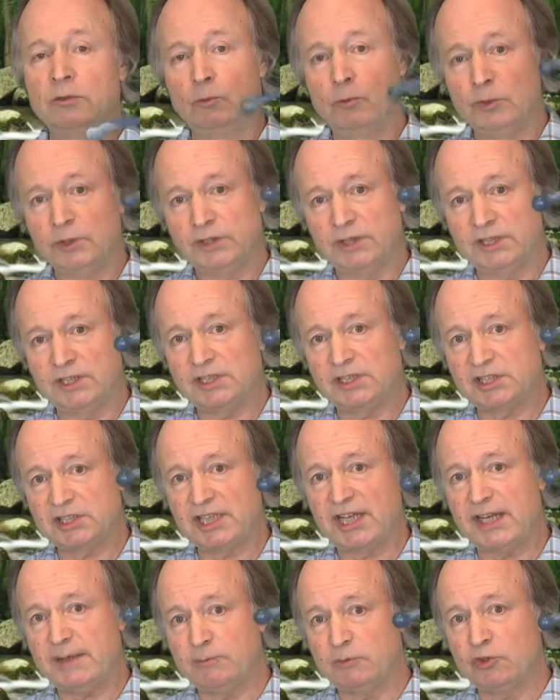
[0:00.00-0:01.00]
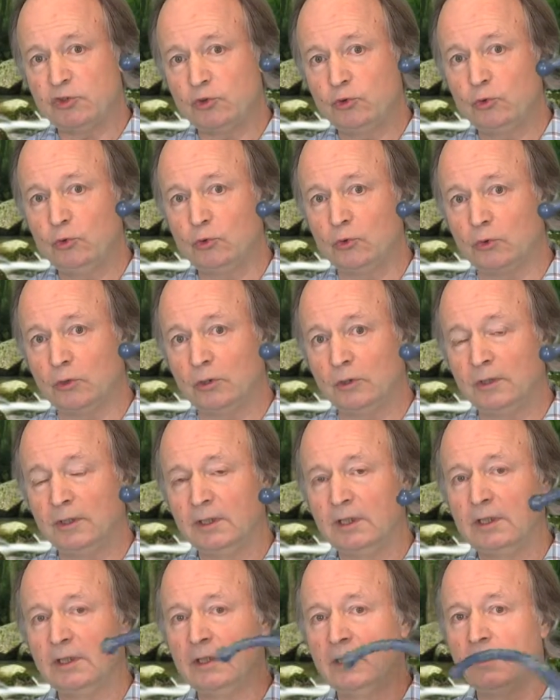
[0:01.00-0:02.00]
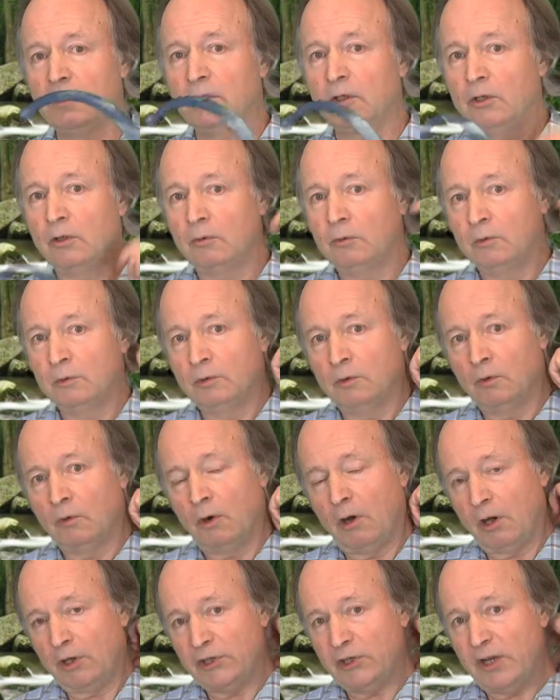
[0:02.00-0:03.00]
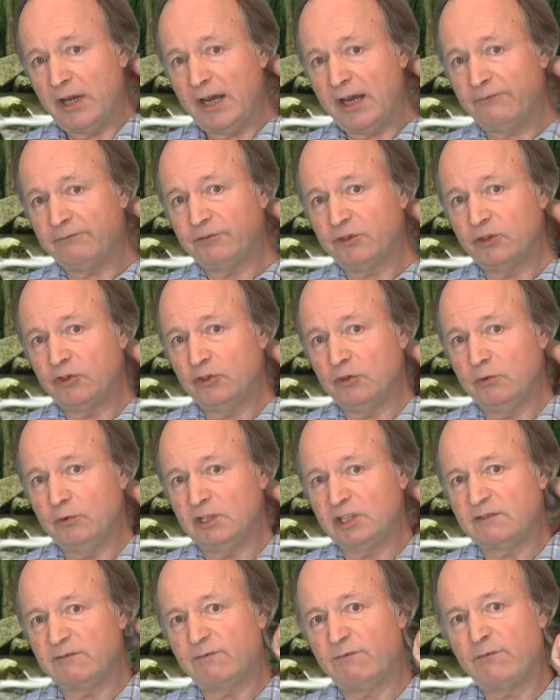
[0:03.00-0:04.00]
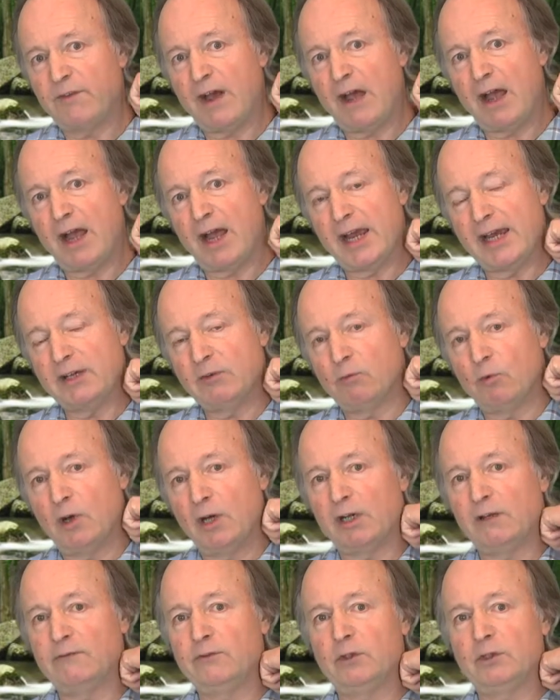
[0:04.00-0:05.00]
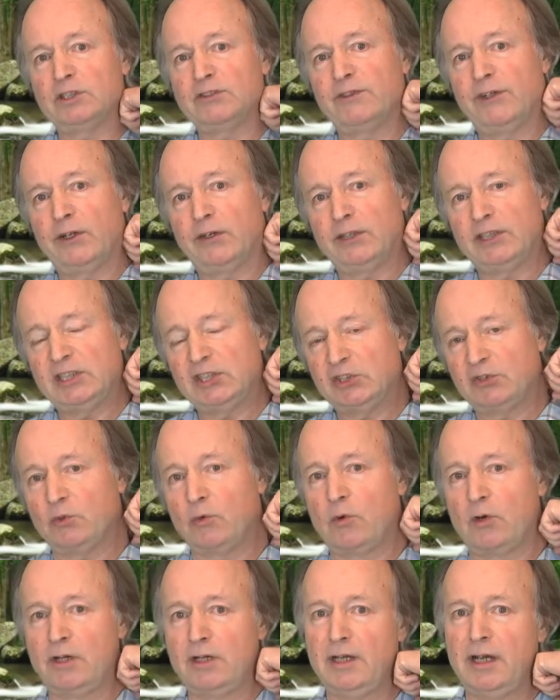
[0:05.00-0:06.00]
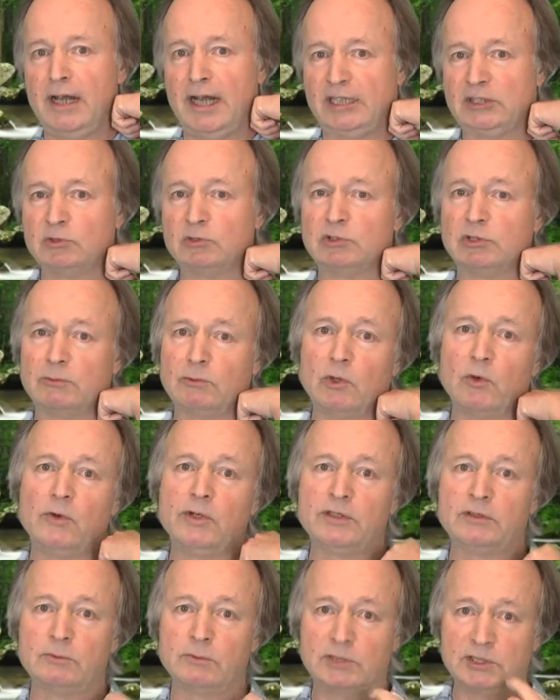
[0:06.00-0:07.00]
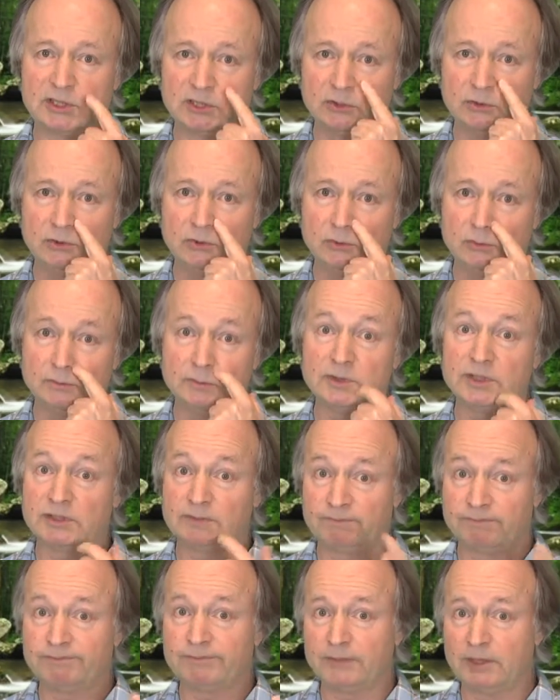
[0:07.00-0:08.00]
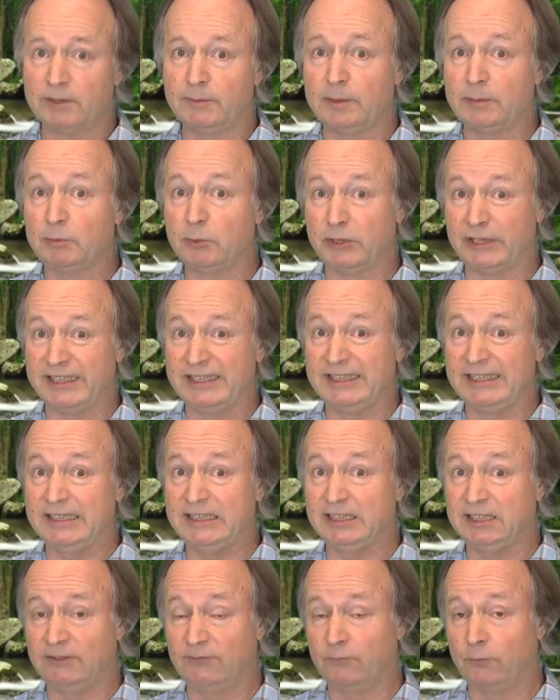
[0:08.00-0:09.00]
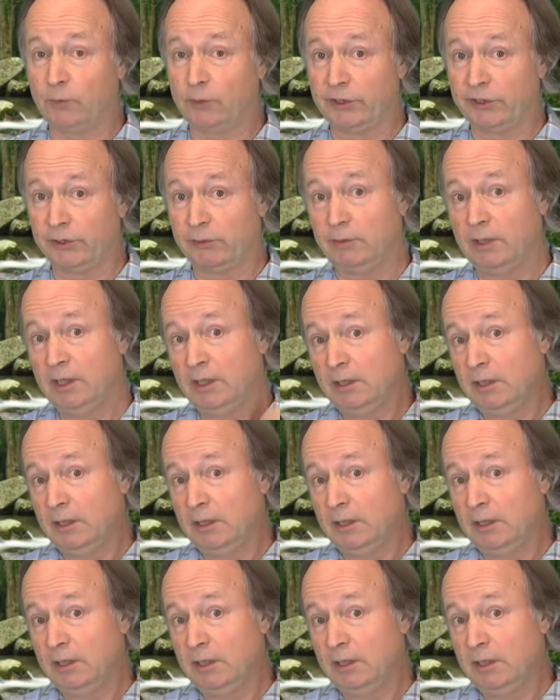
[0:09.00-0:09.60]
With this same tool, all you have to do is find one of those very sore knots, which I'm going to assume is going to be pretty easy for you.